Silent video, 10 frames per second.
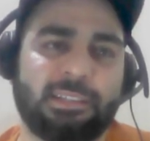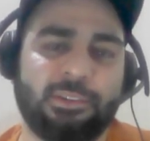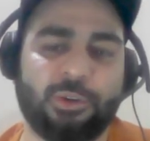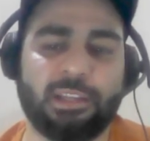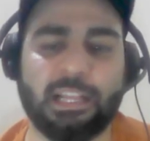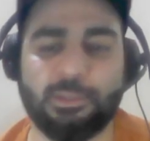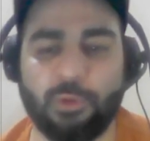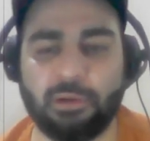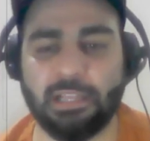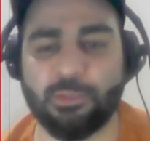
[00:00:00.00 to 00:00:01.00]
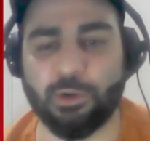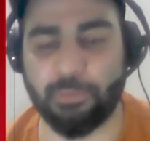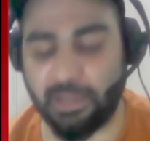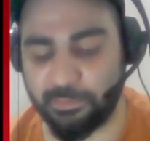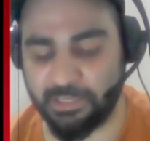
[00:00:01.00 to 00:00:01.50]
Okay, that's what
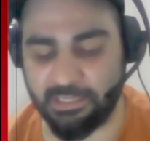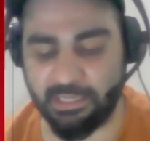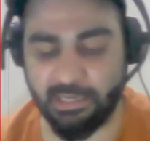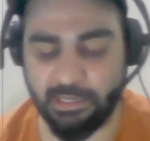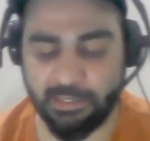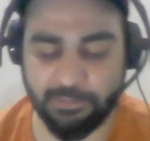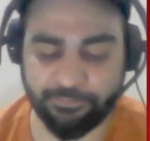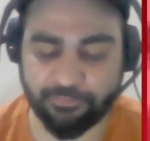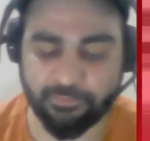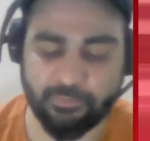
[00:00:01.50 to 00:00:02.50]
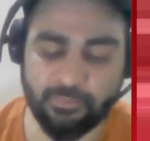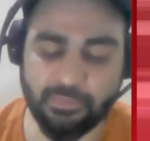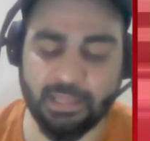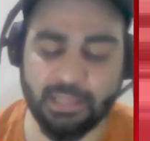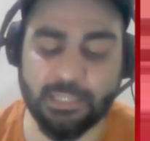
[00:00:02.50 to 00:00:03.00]
becomes easy.
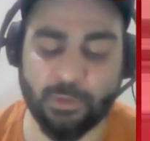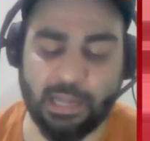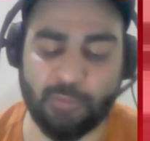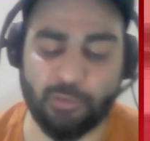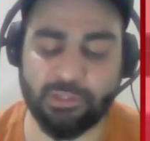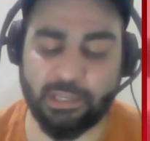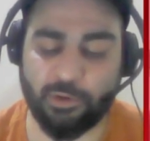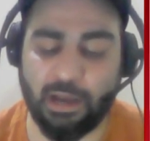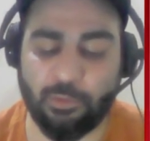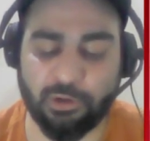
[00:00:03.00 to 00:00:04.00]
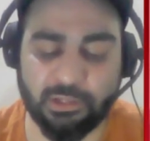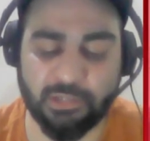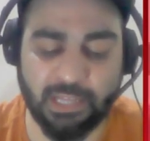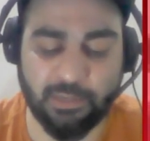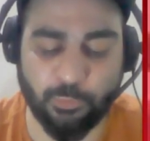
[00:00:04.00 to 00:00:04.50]
That's what I want to say. I wanted to say
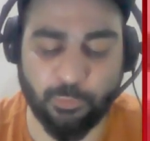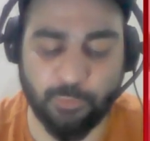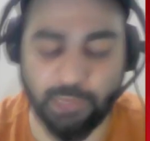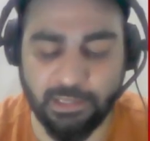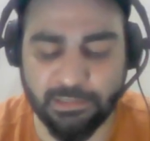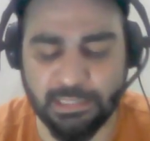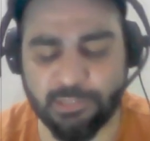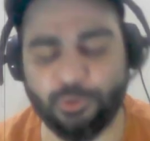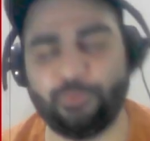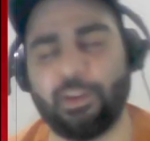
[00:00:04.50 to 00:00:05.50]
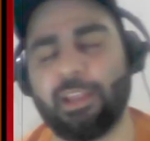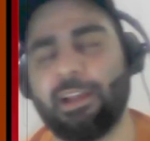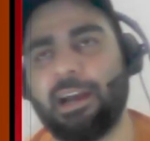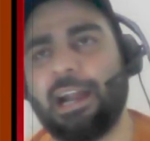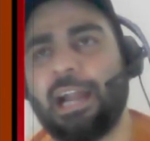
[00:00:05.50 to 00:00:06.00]
that verbally, that's a good way.
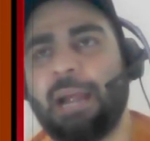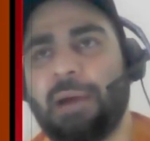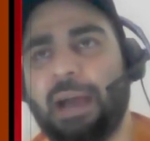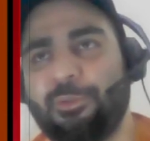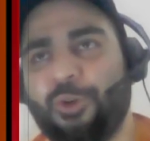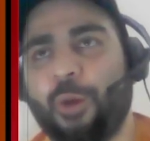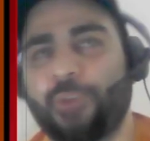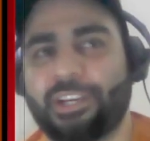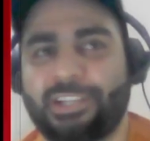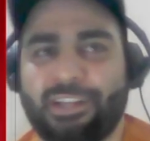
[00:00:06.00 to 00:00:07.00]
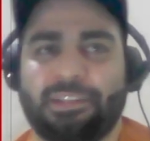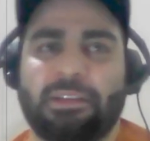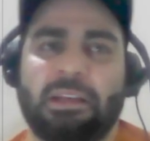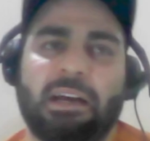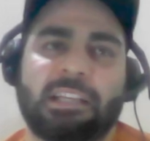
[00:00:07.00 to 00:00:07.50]
I have no objection
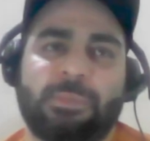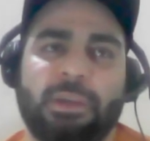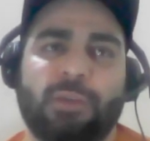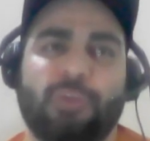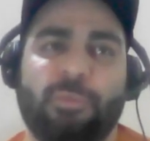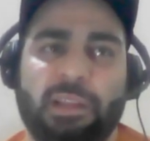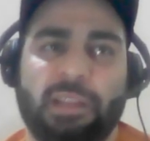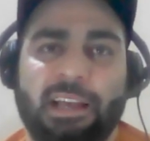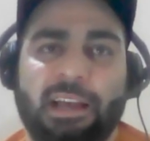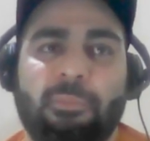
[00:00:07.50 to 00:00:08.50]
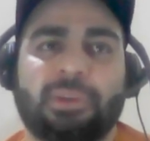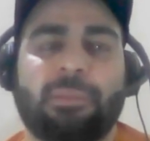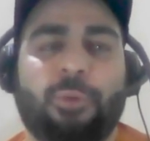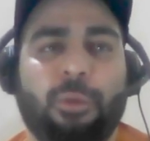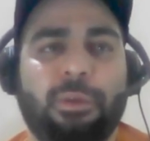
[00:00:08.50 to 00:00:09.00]
speaking verbally, but the
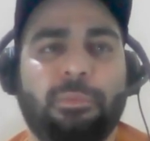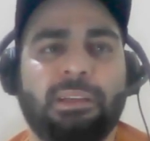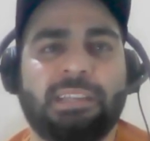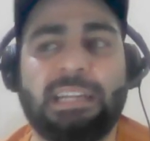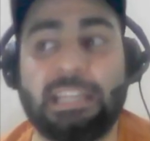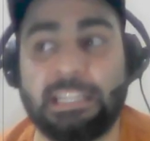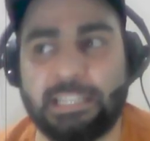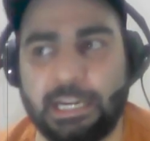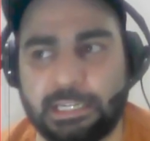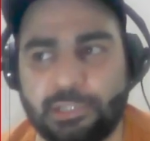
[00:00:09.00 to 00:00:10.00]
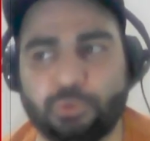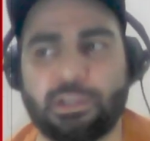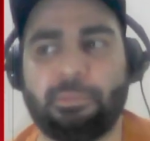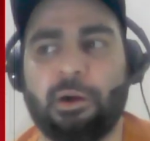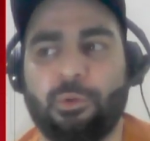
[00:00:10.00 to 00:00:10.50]
problem is it restricts you somehow.